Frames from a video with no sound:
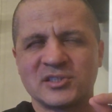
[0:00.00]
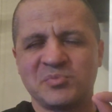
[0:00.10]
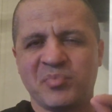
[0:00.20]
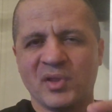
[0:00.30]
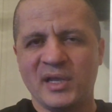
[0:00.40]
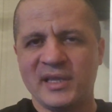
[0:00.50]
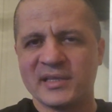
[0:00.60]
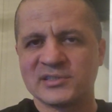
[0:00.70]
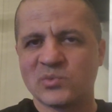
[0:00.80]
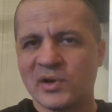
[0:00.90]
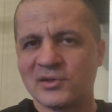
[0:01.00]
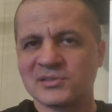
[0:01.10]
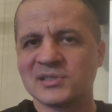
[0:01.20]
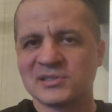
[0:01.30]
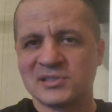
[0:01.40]
explaining this well,
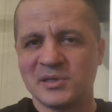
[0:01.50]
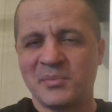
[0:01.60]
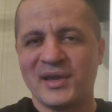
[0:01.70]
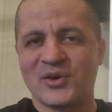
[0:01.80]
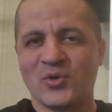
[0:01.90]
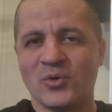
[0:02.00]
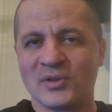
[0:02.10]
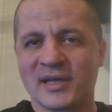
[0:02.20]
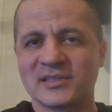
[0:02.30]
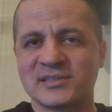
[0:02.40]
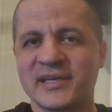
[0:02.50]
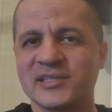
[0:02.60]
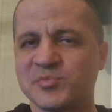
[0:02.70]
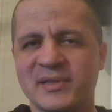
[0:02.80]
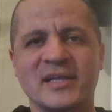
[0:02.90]
it's because it didn't make a whole lot of
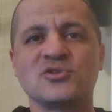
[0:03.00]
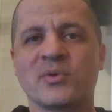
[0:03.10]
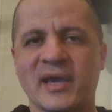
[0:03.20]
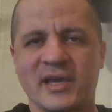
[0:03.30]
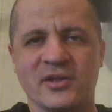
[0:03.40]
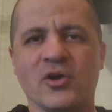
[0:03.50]
sense, but that's okay.